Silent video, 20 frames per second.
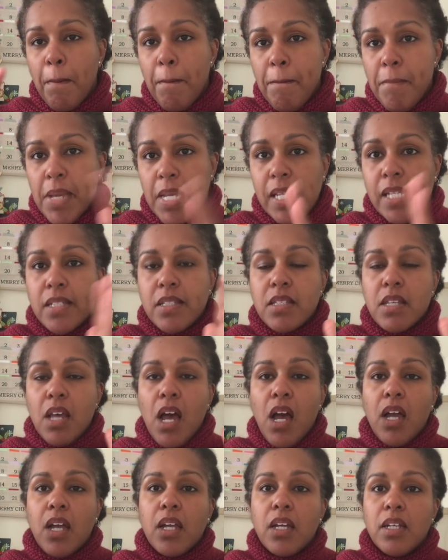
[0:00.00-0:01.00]
mini
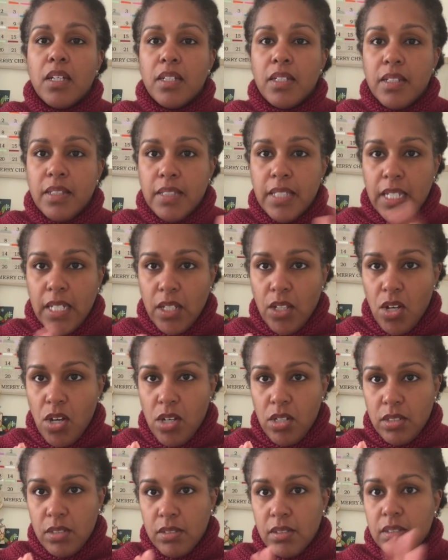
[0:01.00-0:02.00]
sock knit
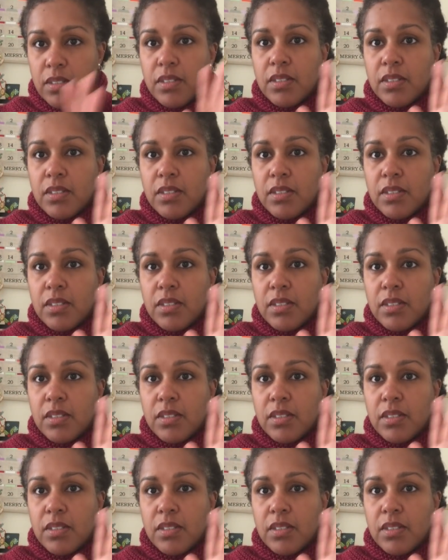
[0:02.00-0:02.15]
along.